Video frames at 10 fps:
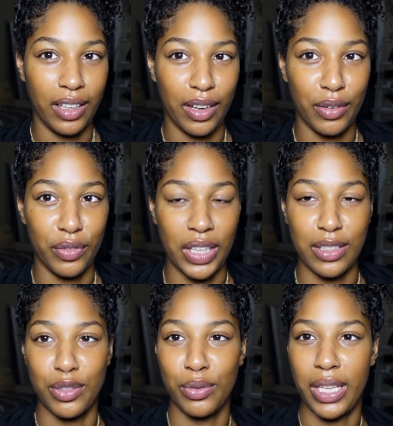I don't know if
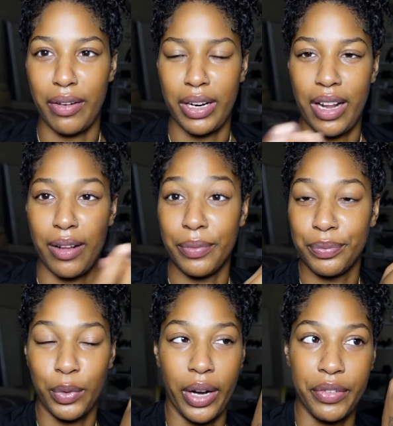that's doing that right now.
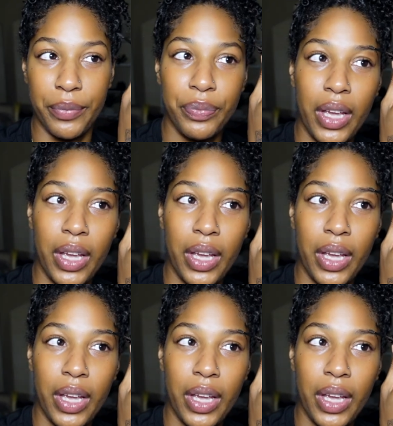Whatever.